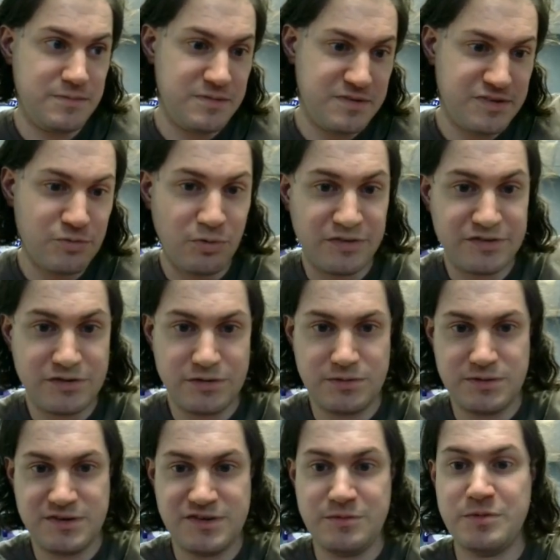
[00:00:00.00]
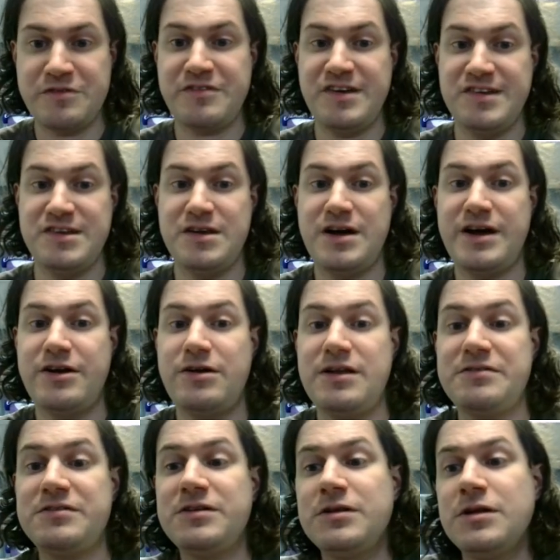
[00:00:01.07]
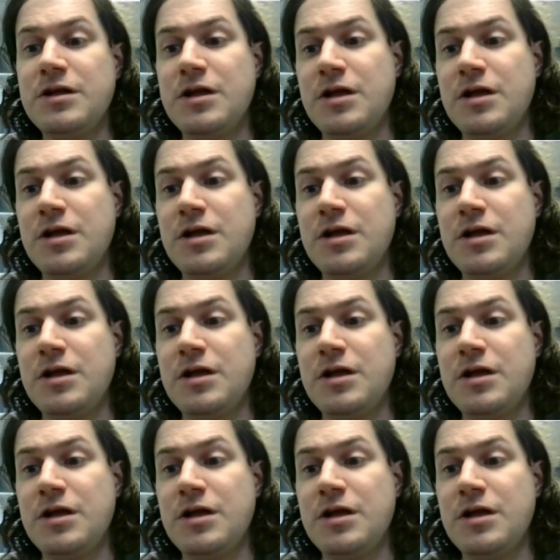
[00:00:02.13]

schools are supervised at a higher level.